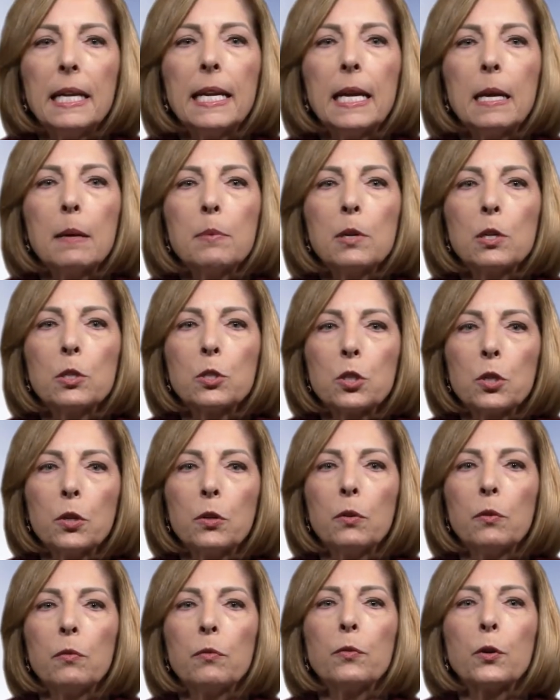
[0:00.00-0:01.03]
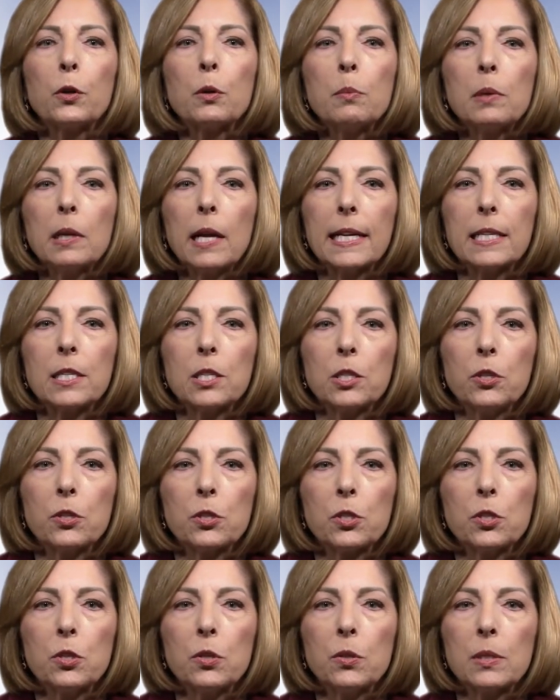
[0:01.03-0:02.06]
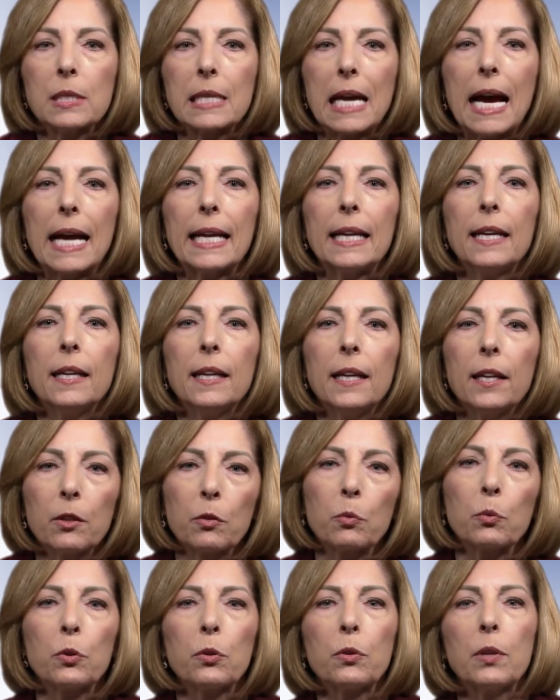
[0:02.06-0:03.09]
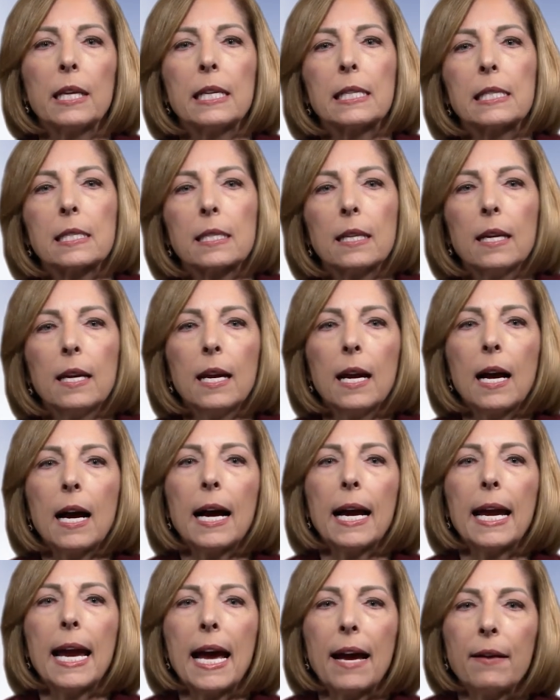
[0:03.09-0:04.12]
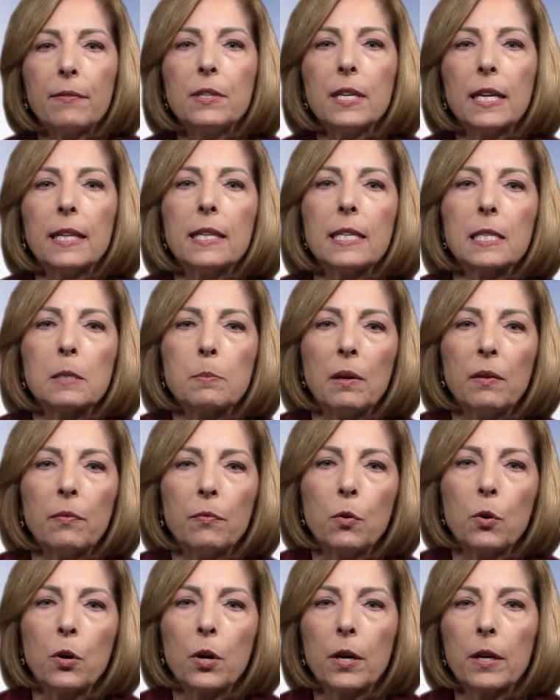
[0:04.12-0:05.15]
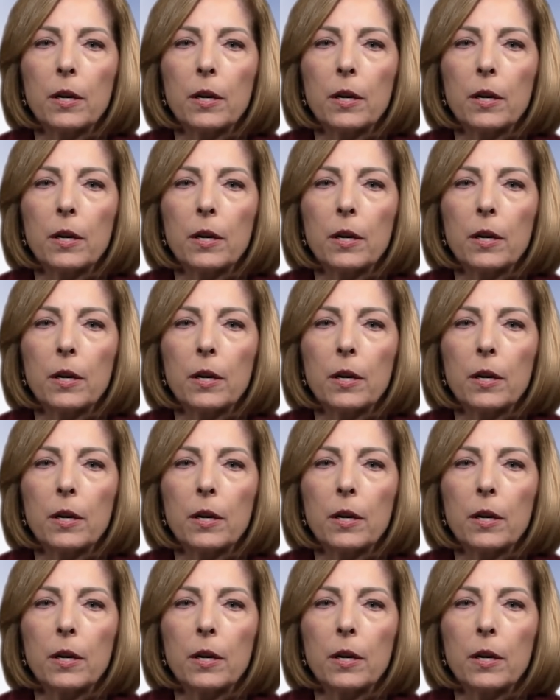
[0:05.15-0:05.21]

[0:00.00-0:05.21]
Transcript: able to verbalize to your students, I can get through this. I have done this before.